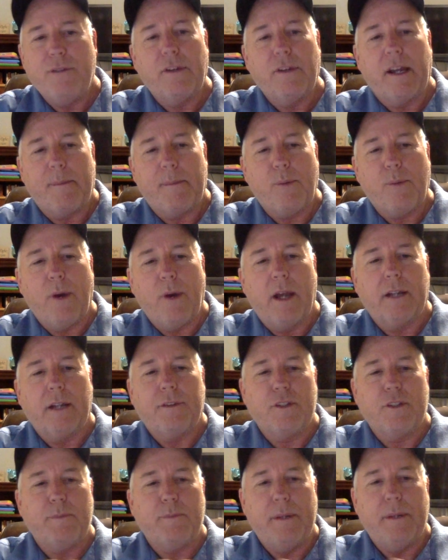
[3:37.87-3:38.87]
You've got a
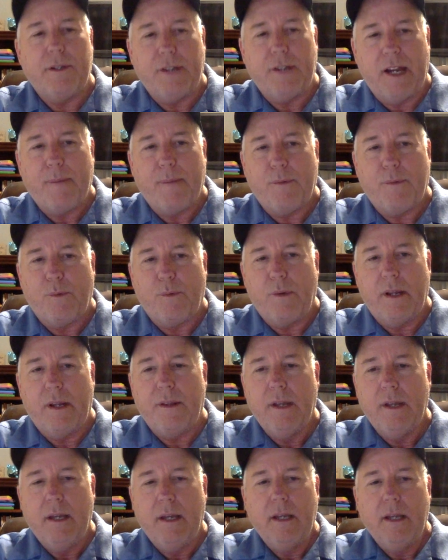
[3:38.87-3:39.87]
product that's been tampered with.